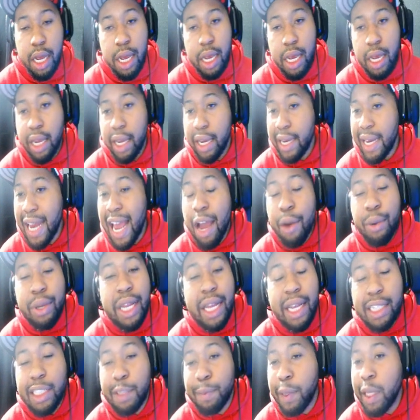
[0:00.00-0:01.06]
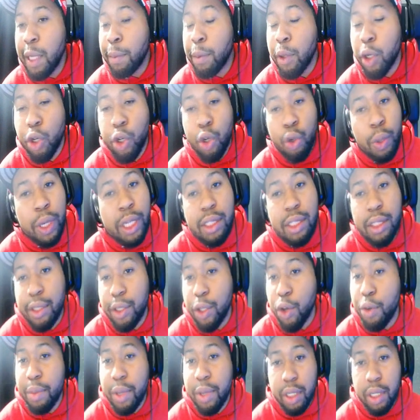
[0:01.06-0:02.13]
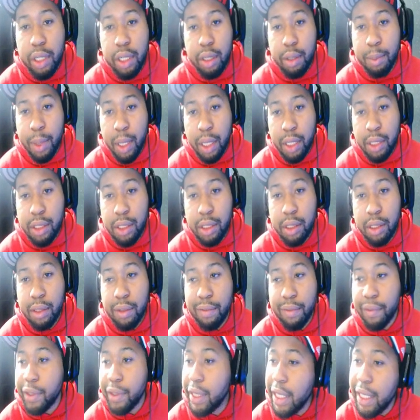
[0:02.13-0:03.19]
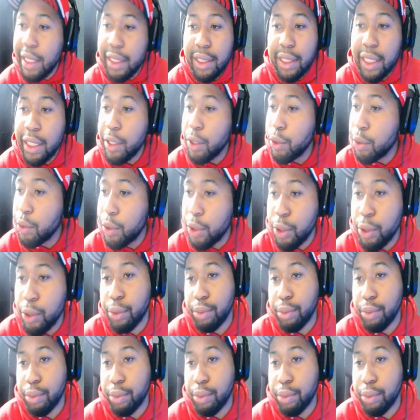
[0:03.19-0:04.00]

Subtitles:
Nowadays, people are quick to throw me under the bus for things they do too.